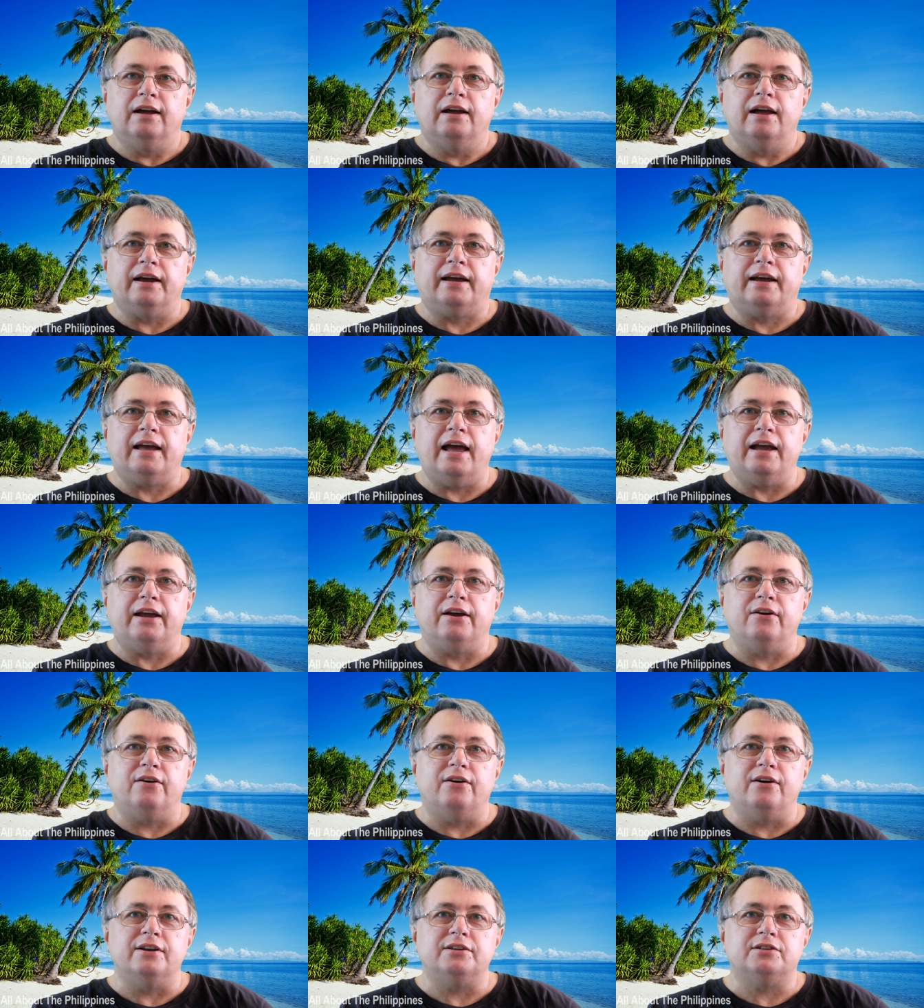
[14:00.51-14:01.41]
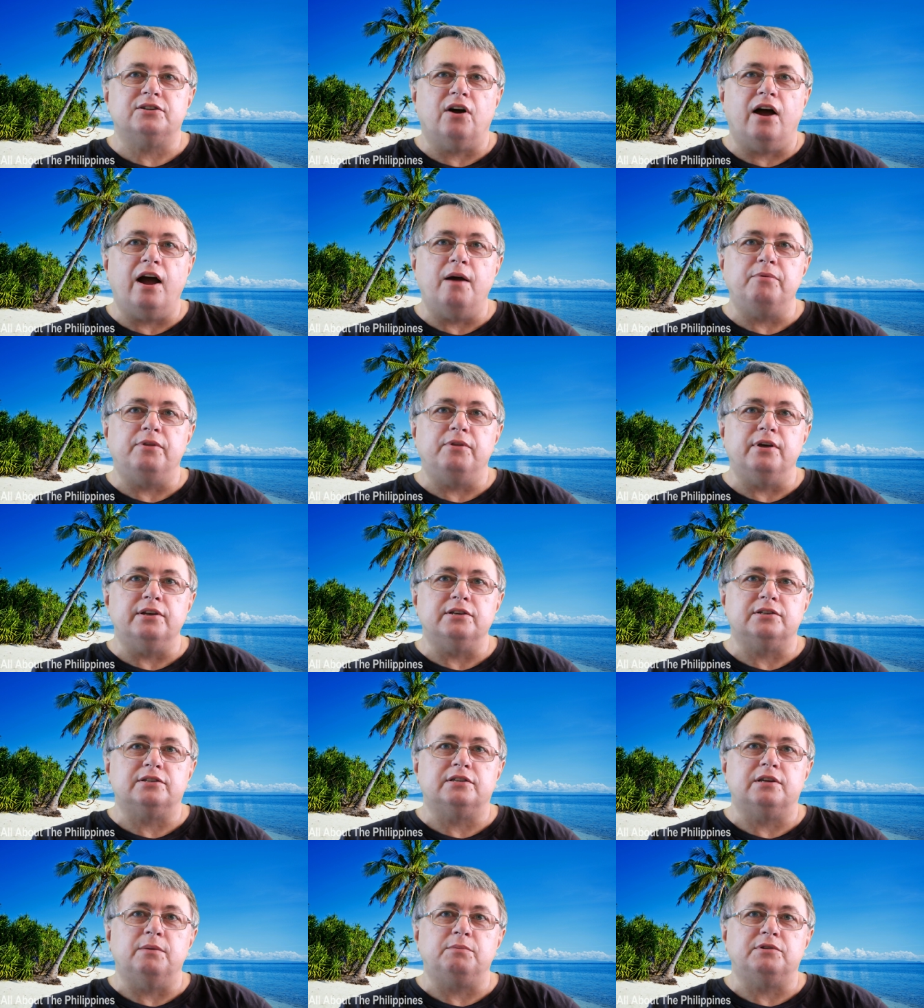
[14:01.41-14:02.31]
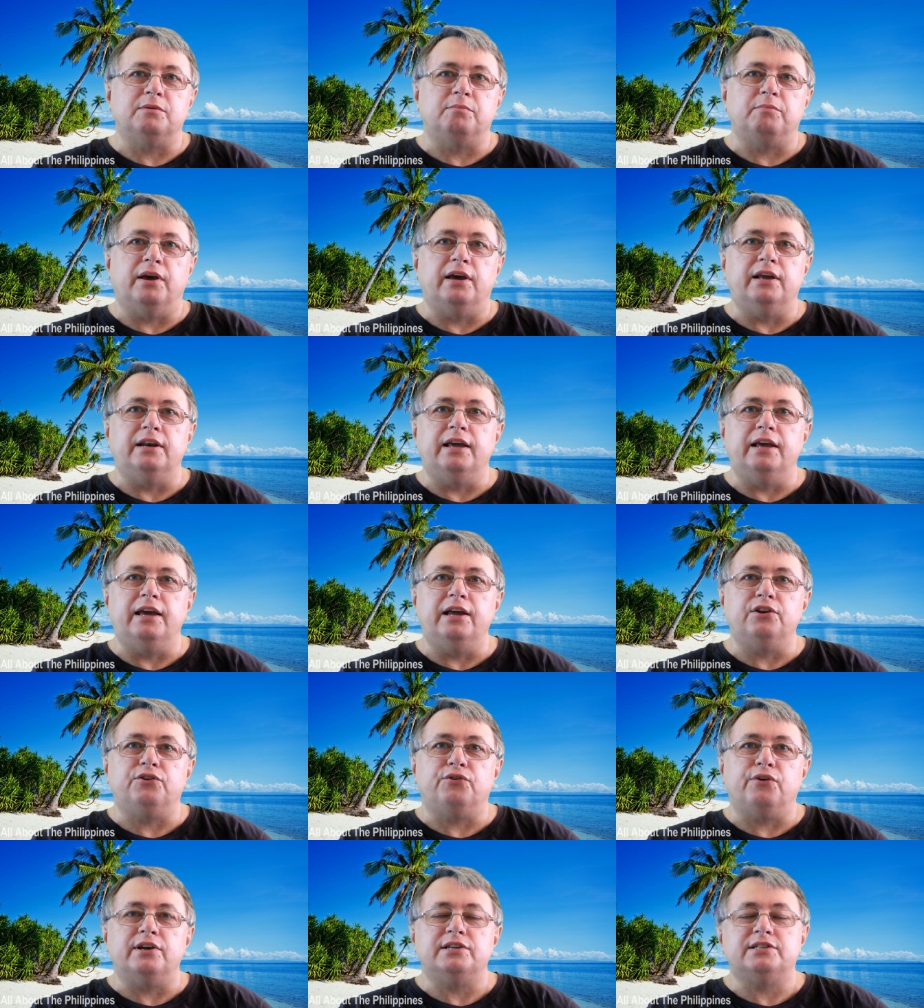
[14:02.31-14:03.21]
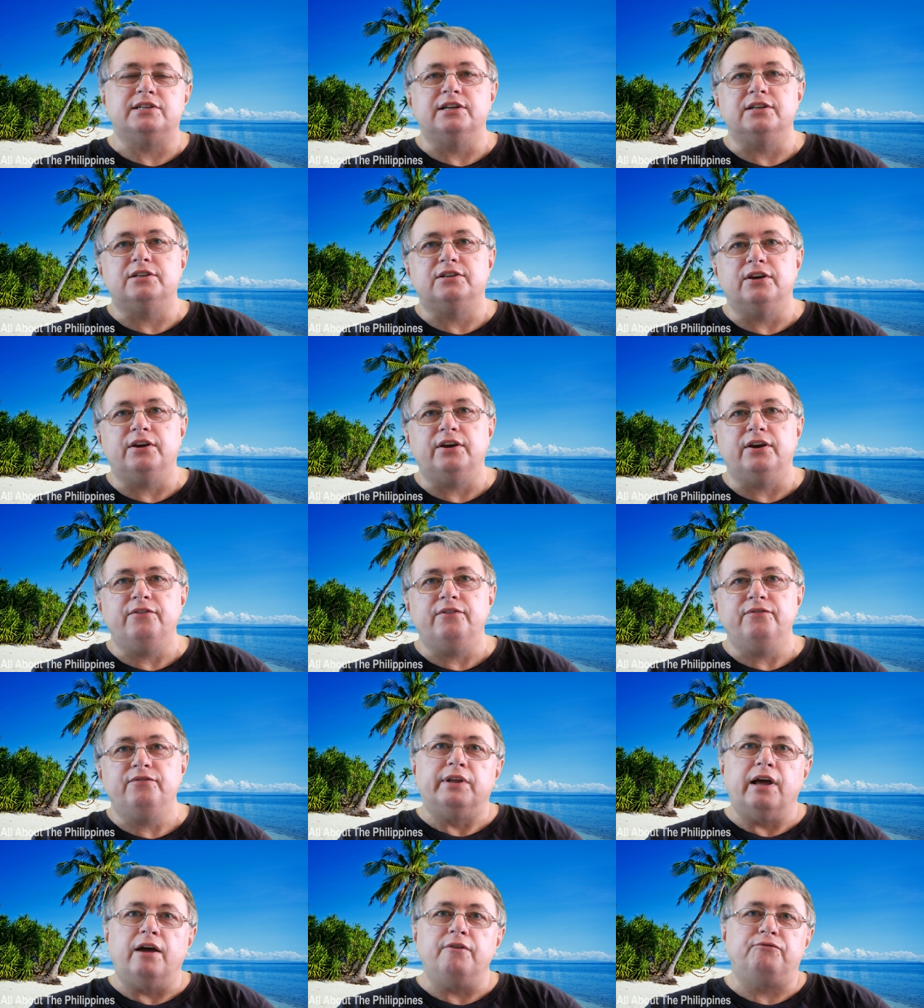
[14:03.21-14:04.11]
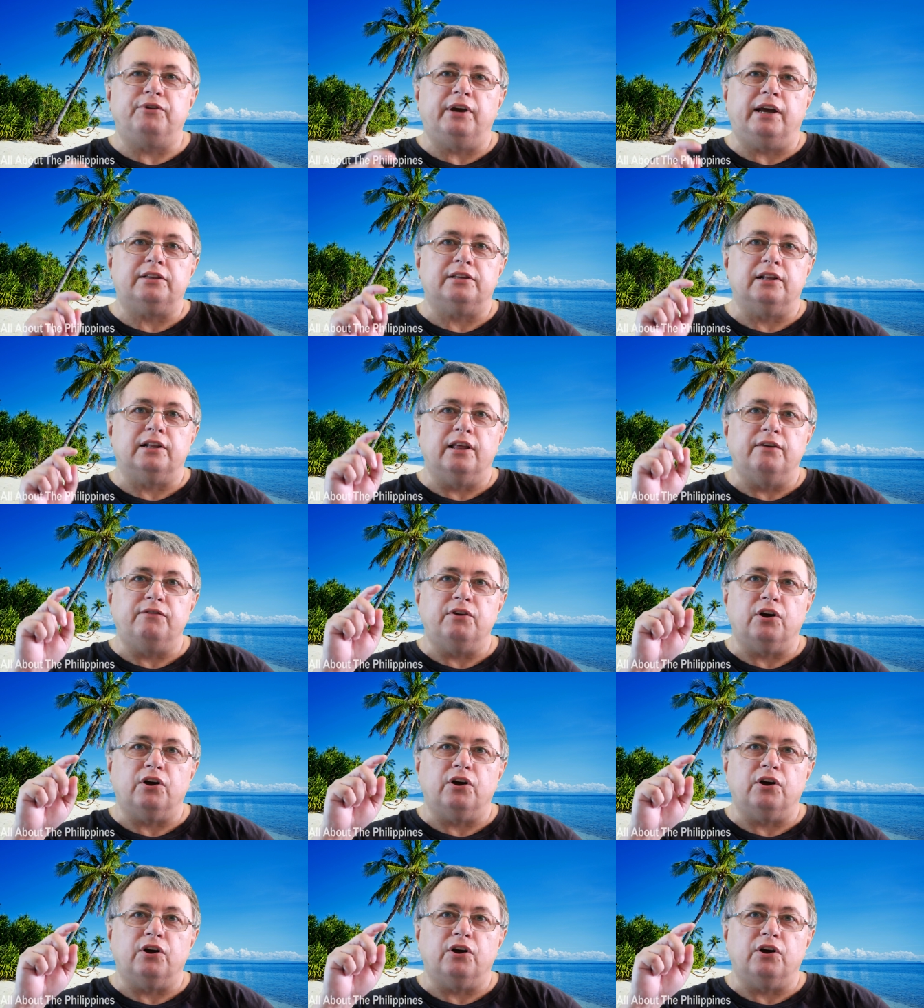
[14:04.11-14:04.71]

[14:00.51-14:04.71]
Okay guys, I hope these tips have been interesting to you. Don't forget to leave